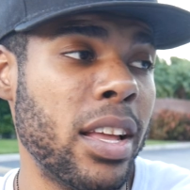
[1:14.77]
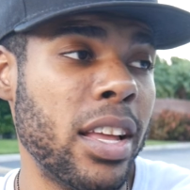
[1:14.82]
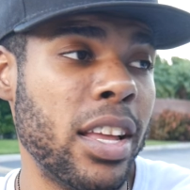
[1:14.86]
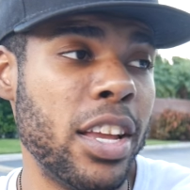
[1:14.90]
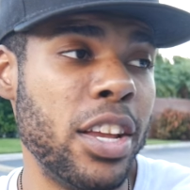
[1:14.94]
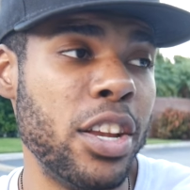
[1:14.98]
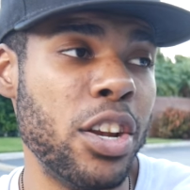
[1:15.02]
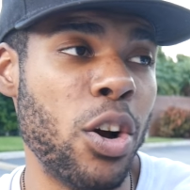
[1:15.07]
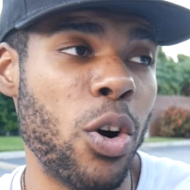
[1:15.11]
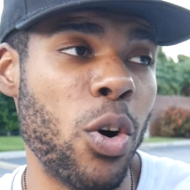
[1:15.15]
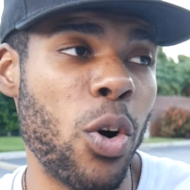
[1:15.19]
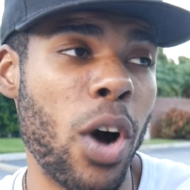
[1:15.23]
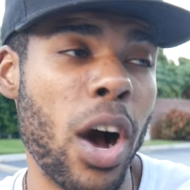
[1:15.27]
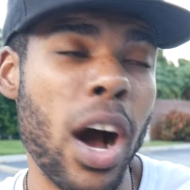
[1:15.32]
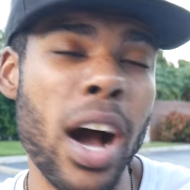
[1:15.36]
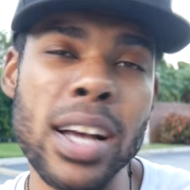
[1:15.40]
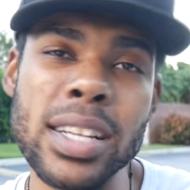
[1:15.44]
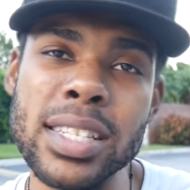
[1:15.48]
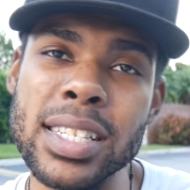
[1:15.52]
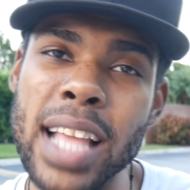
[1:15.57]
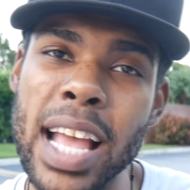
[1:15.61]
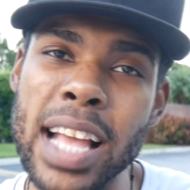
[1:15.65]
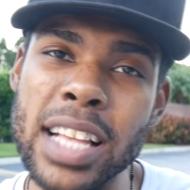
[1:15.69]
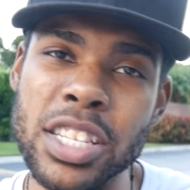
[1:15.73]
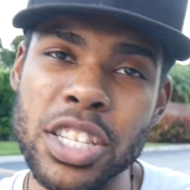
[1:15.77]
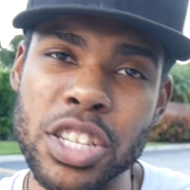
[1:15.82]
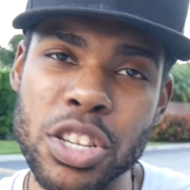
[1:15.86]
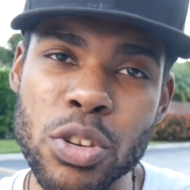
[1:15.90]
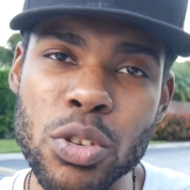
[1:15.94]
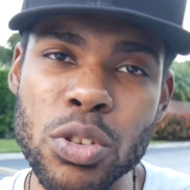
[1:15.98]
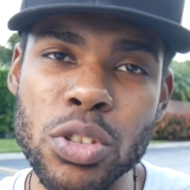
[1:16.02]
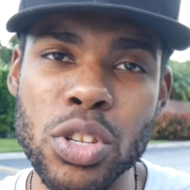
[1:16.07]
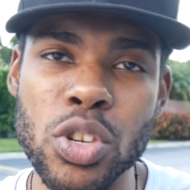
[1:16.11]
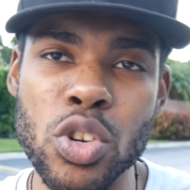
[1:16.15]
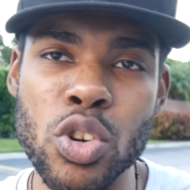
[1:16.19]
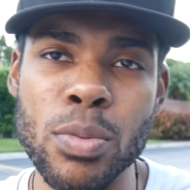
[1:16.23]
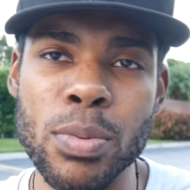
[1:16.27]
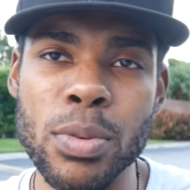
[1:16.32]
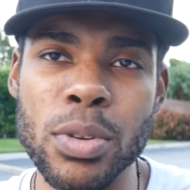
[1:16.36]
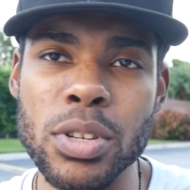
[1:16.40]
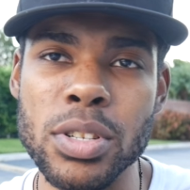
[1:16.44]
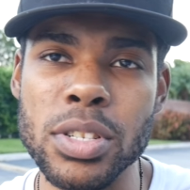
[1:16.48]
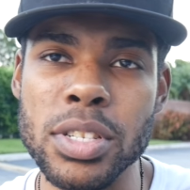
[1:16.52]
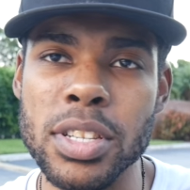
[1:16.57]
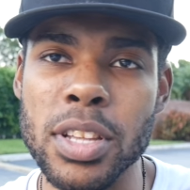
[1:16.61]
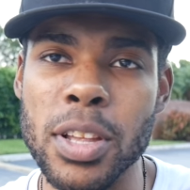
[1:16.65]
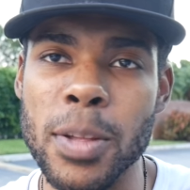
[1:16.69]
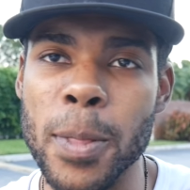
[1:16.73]
you know, us as
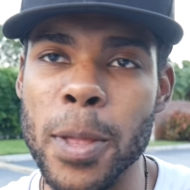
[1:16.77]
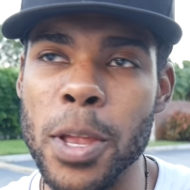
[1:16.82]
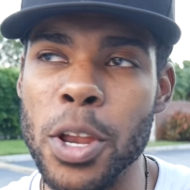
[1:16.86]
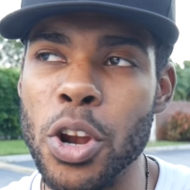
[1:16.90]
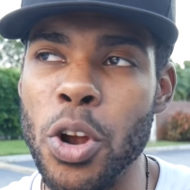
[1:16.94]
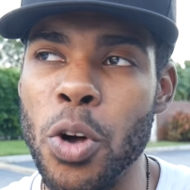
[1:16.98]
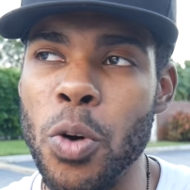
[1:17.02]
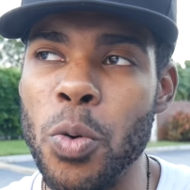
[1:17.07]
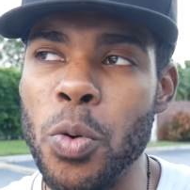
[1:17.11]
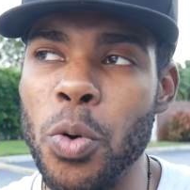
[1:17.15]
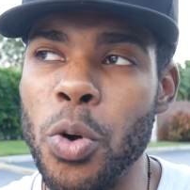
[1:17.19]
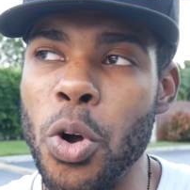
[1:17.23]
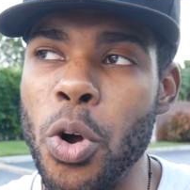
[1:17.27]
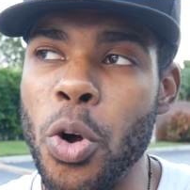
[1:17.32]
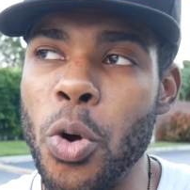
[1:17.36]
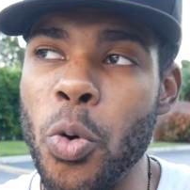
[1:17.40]
YouTubers, you know,